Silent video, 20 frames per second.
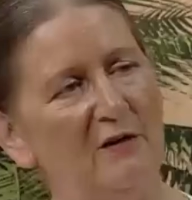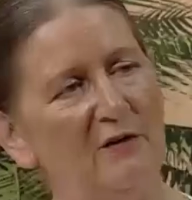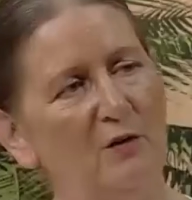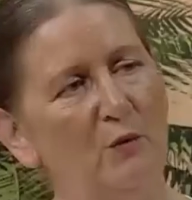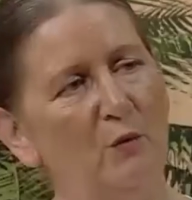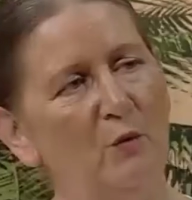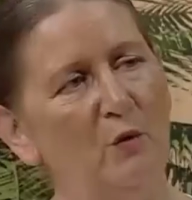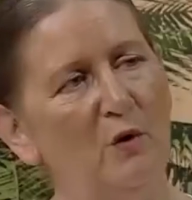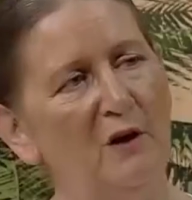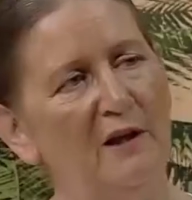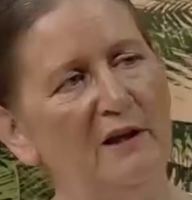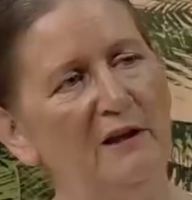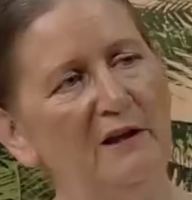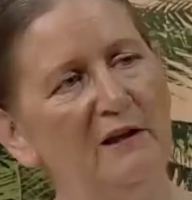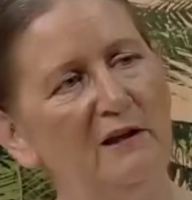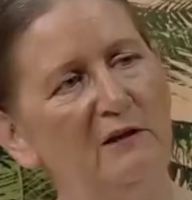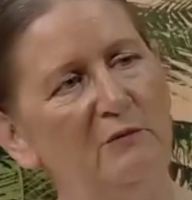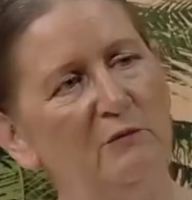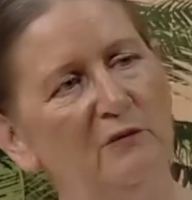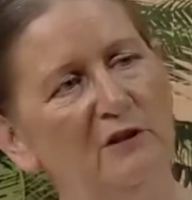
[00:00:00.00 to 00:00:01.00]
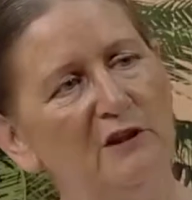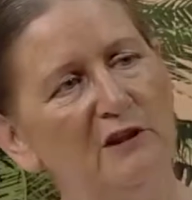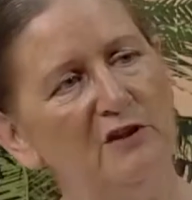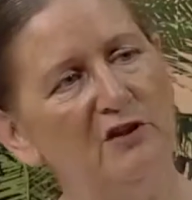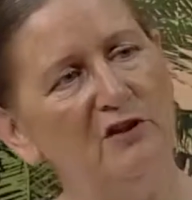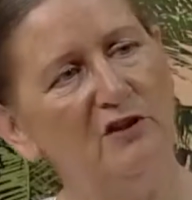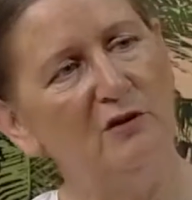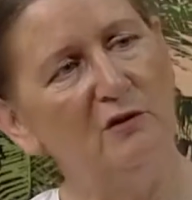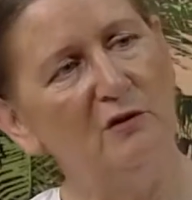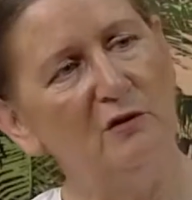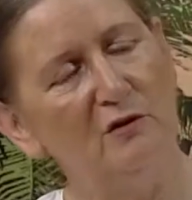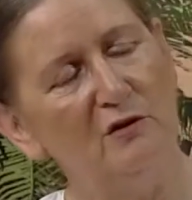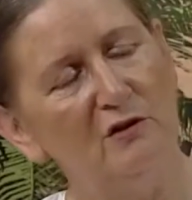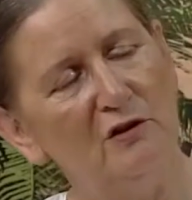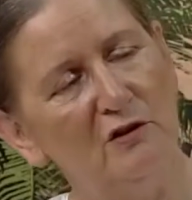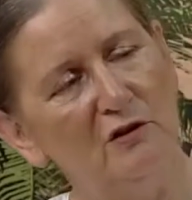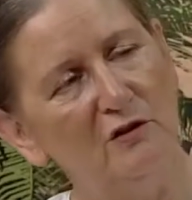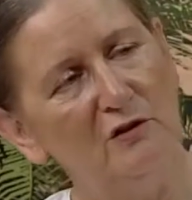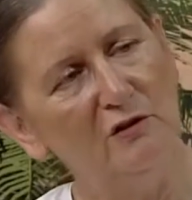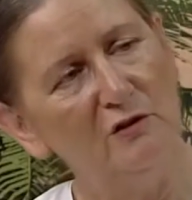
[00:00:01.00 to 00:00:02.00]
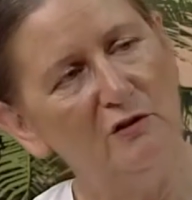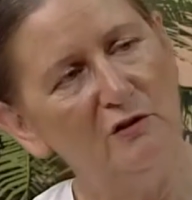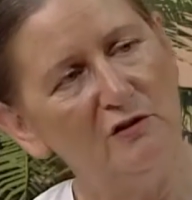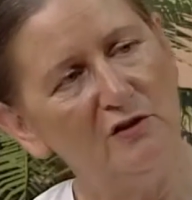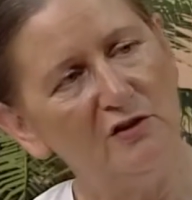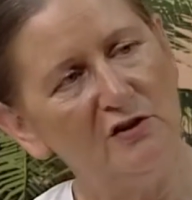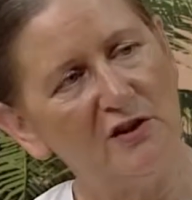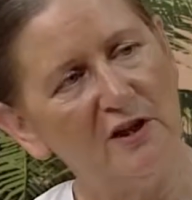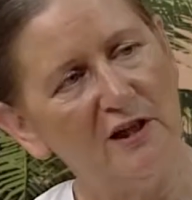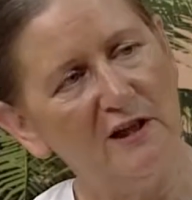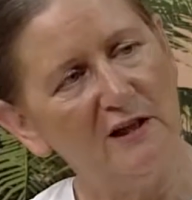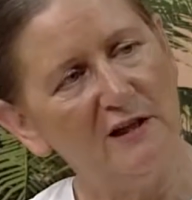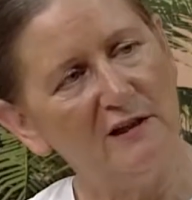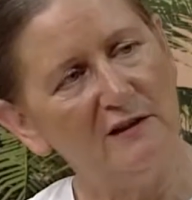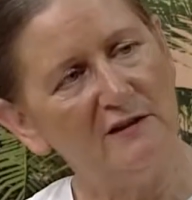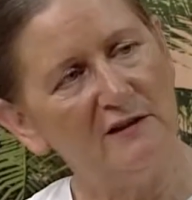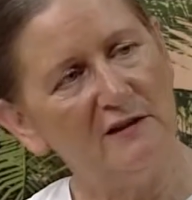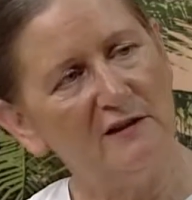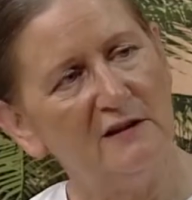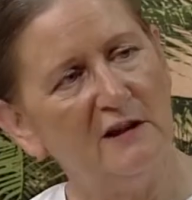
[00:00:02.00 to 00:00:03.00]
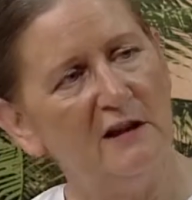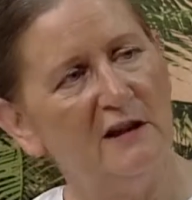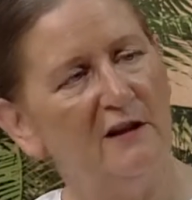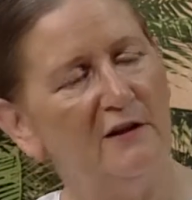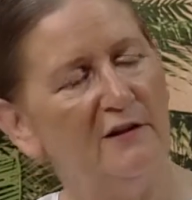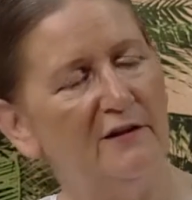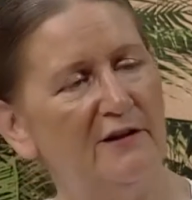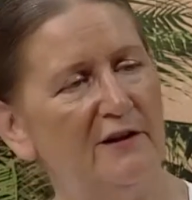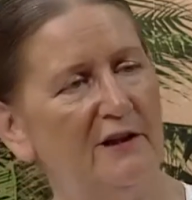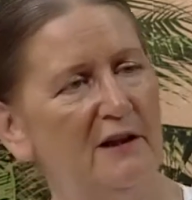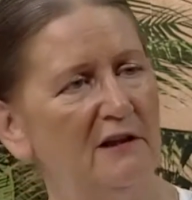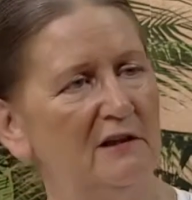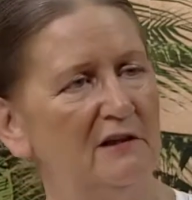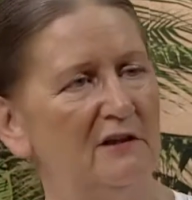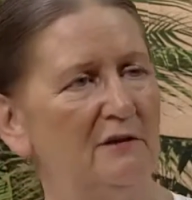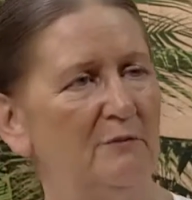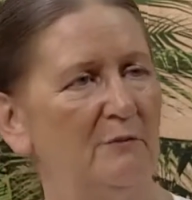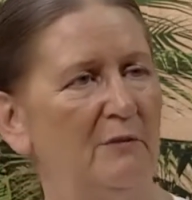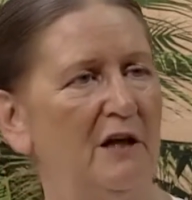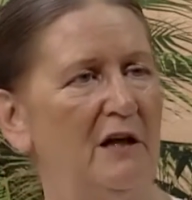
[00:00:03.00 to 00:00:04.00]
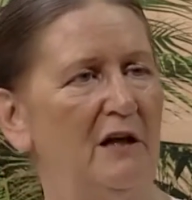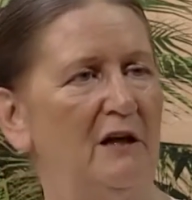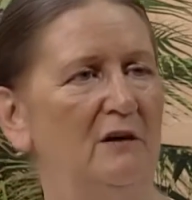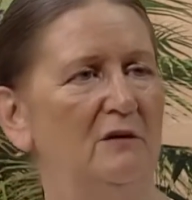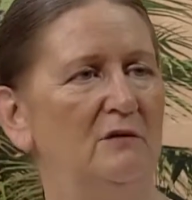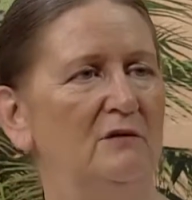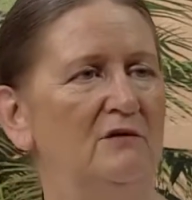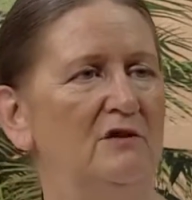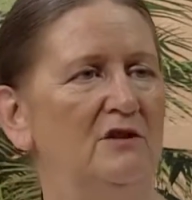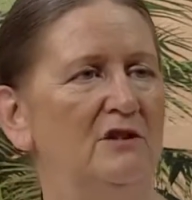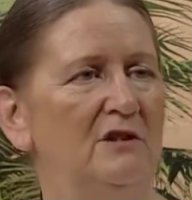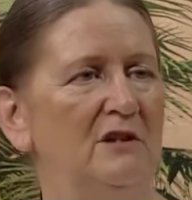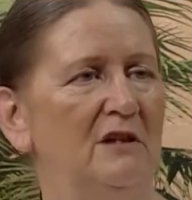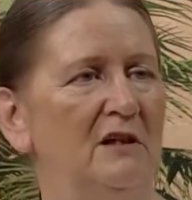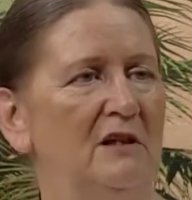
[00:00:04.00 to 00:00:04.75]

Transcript: the way in which God looks at, thinks about,